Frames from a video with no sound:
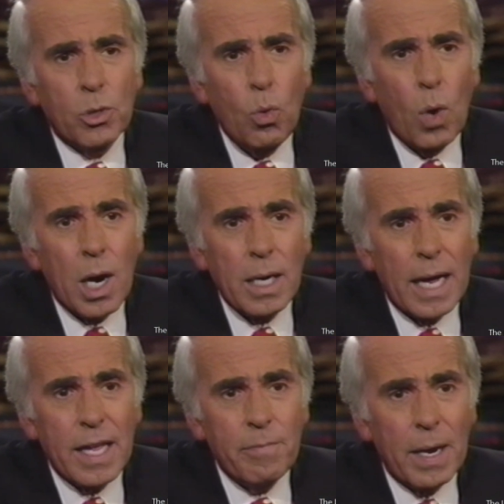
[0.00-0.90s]
who are
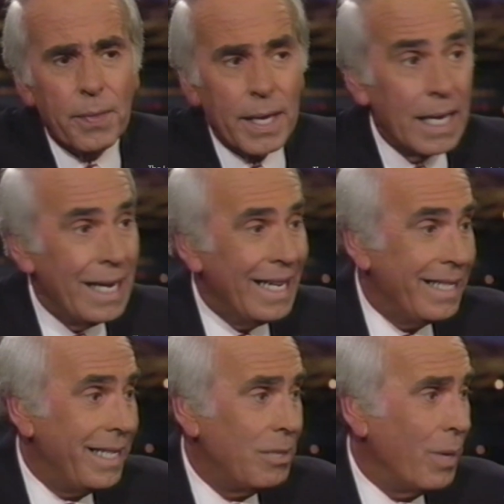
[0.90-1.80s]
naive might think,
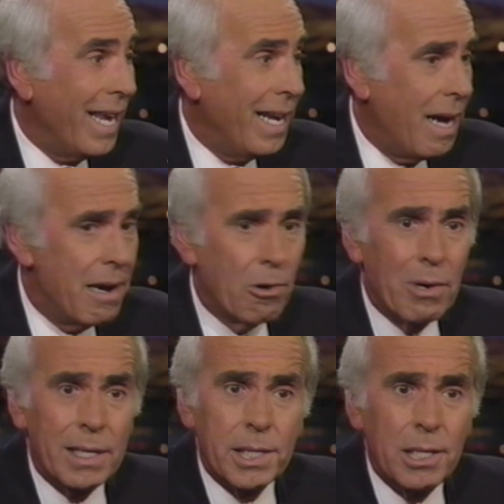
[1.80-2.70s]
"Geez, we can't hire
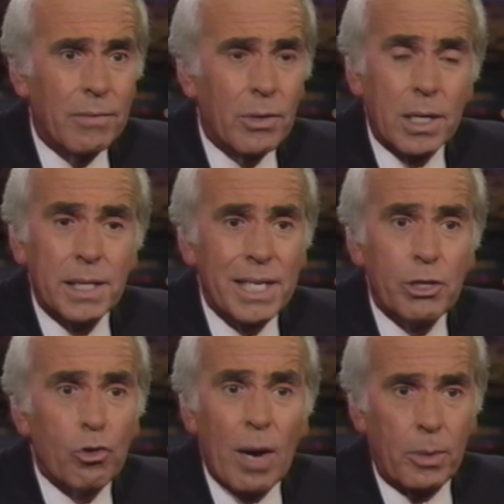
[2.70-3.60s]
Ron no, Silver because he's
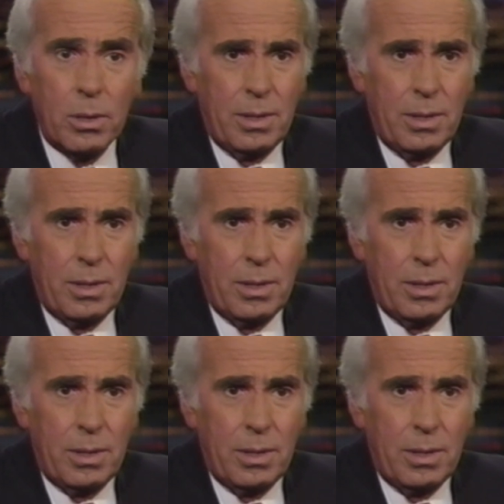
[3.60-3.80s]
no, trouble." No, no,